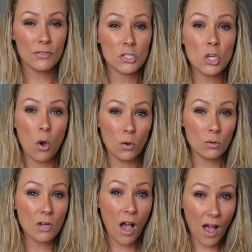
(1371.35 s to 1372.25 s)
The
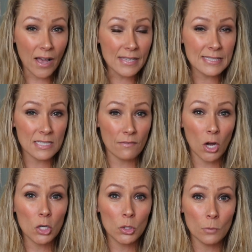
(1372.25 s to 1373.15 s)
total cost of
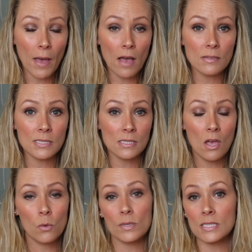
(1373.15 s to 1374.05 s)
our hoop house
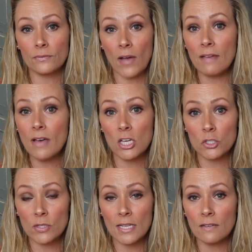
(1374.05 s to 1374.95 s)
was
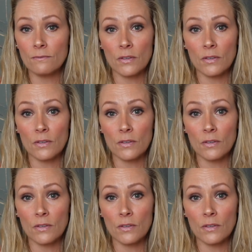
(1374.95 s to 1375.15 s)
$554.